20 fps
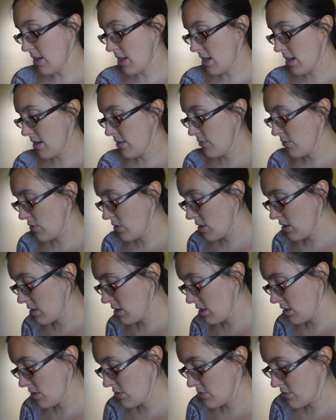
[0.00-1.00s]
I have one
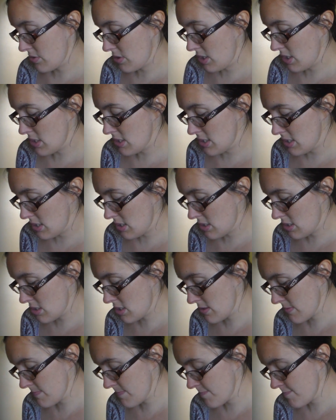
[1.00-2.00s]
of those right
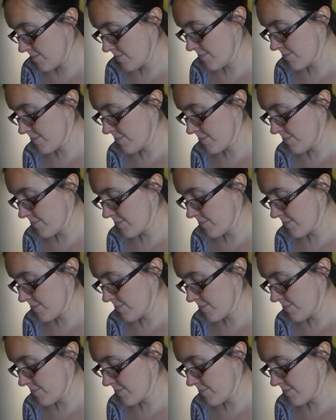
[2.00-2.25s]
here.